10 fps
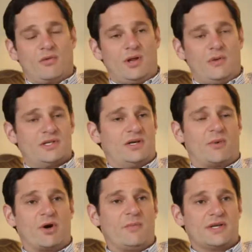really wasn't
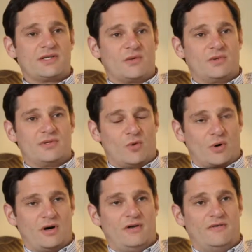a purpose. There was
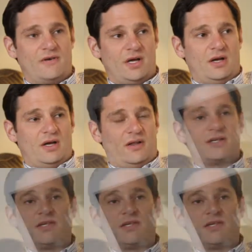more of, this